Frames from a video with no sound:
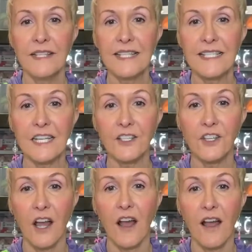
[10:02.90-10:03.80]

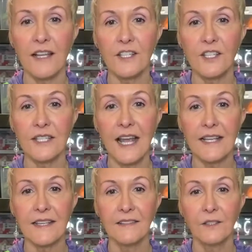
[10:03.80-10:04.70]
stitched eyes, just
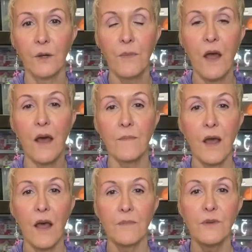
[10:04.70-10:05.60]
has a little
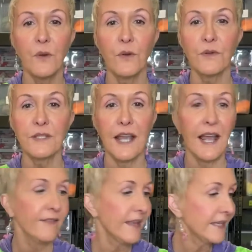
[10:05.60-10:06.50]
pom-pom nose
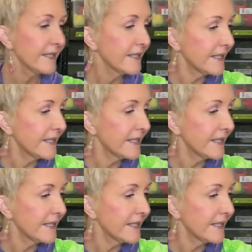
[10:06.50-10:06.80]
and that